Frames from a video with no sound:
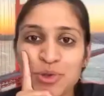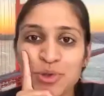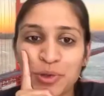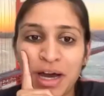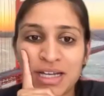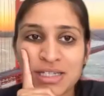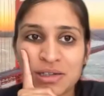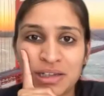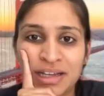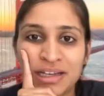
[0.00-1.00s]
going to ask
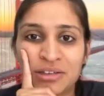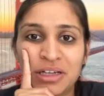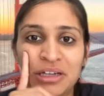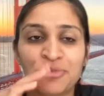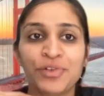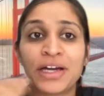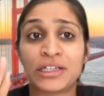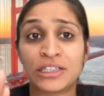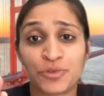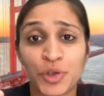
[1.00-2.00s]
like if you are
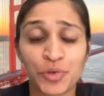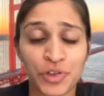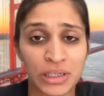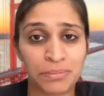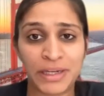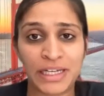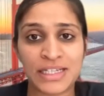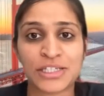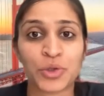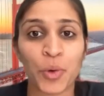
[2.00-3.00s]
interviewing for a company
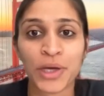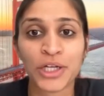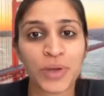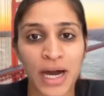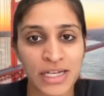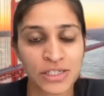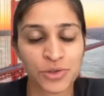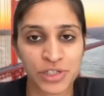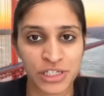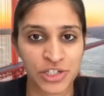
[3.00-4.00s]
is it okay to ask
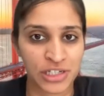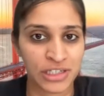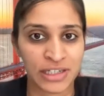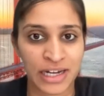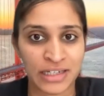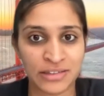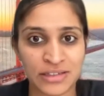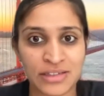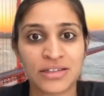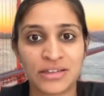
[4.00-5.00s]
those engineering
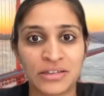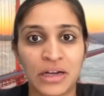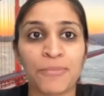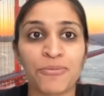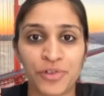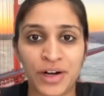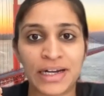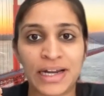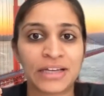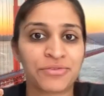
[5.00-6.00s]
ladders up
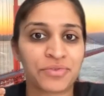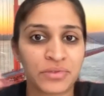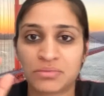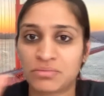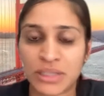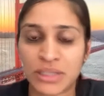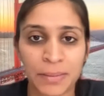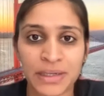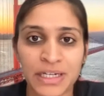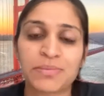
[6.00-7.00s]
front like if
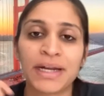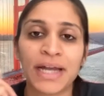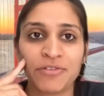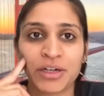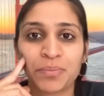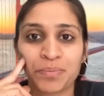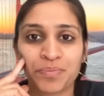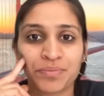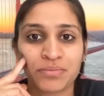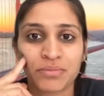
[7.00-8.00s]
some companies might have it
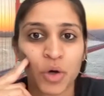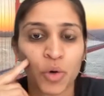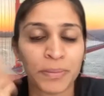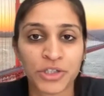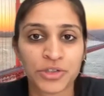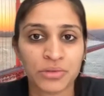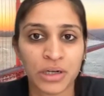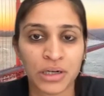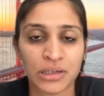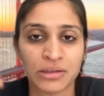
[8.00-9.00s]
open
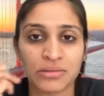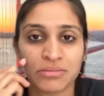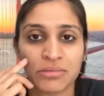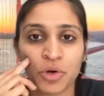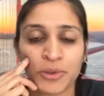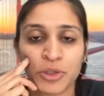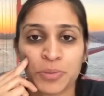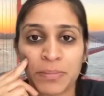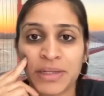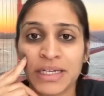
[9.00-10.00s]
uh, open to
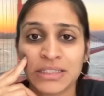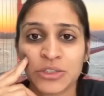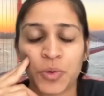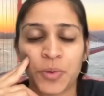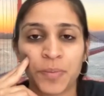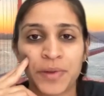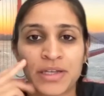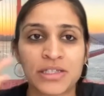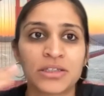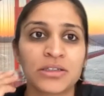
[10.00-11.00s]
public so is it